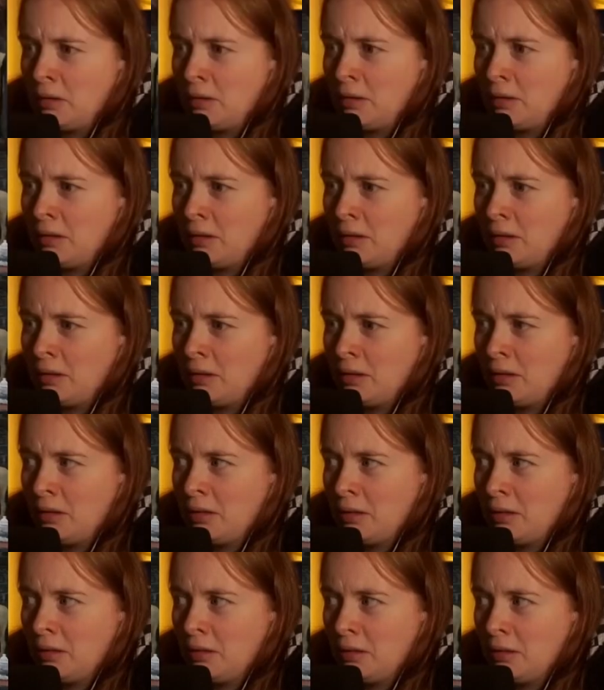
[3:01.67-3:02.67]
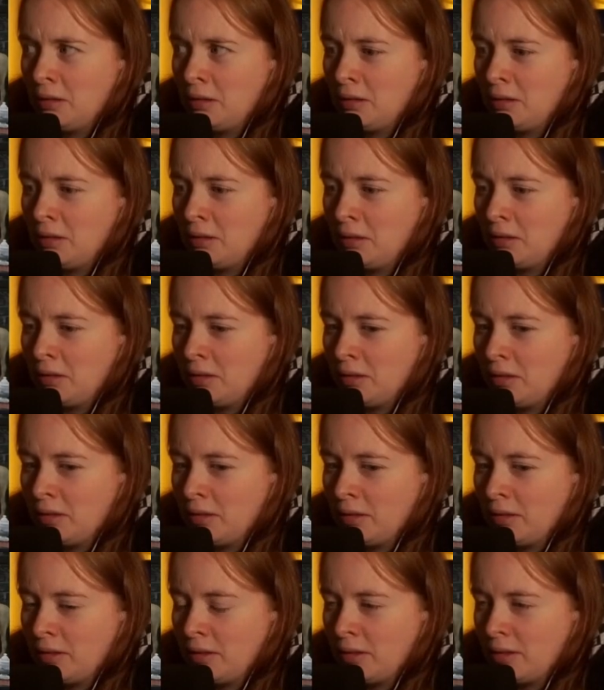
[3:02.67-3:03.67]

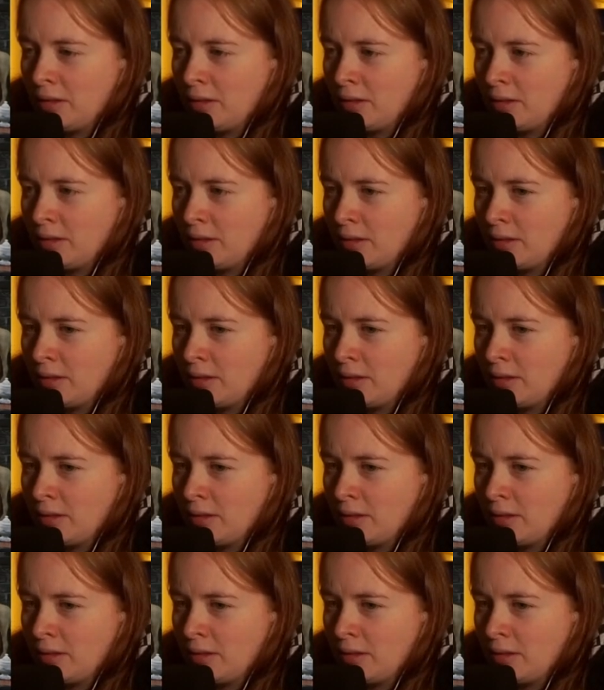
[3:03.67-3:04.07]
(silence)